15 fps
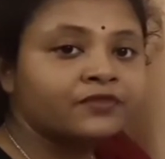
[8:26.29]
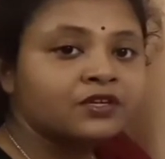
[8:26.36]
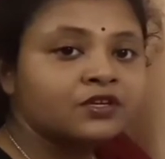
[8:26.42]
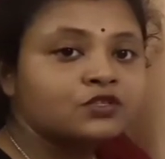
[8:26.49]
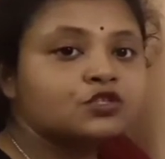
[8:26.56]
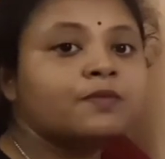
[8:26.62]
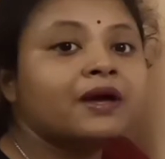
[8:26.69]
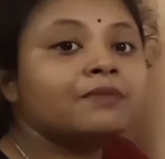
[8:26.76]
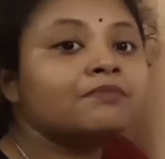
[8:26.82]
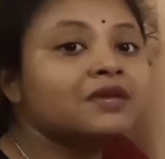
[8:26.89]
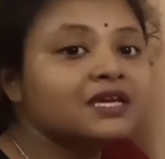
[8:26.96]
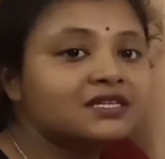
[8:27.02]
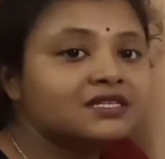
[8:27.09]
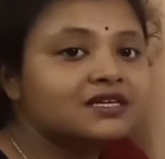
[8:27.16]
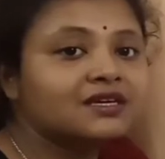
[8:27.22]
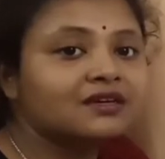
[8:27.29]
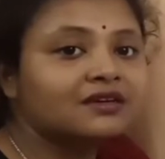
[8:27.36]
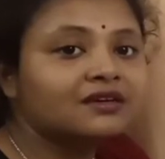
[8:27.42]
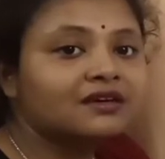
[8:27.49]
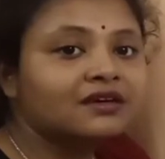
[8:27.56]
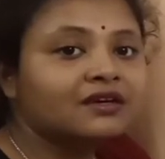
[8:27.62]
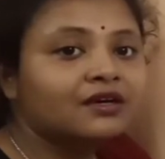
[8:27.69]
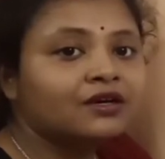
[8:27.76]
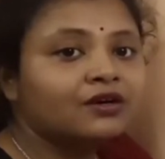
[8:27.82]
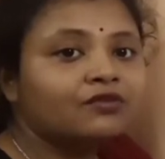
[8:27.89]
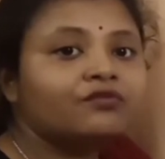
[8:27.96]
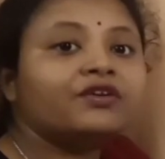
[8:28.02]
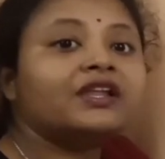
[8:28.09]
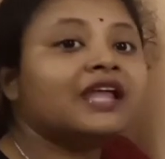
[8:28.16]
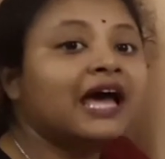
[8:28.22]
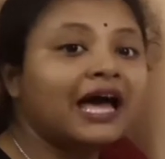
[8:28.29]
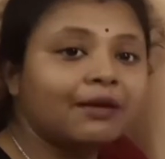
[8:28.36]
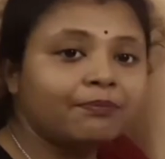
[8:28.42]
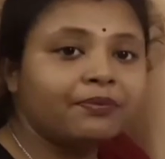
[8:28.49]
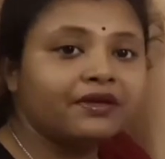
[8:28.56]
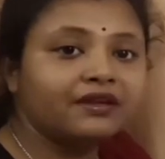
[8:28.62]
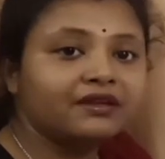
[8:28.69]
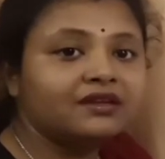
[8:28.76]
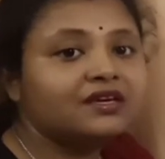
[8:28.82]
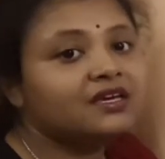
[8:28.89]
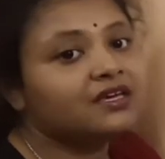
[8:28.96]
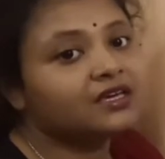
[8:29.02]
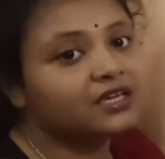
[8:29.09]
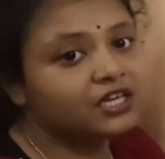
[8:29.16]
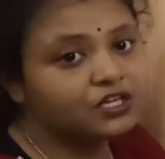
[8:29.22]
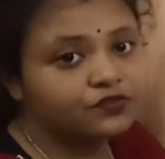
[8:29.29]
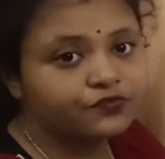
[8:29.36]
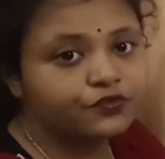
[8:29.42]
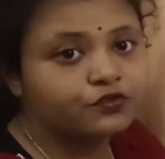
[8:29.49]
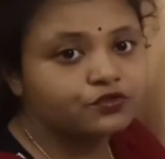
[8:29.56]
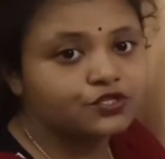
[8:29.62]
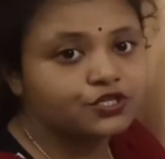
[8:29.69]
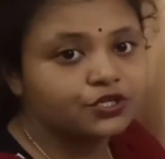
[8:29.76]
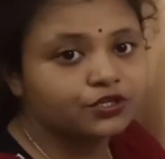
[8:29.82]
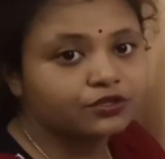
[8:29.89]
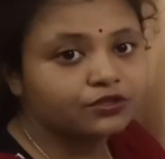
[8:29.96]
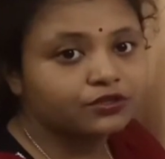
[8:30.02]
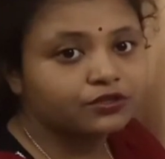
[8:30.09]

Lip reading: So my meeting will happen in future.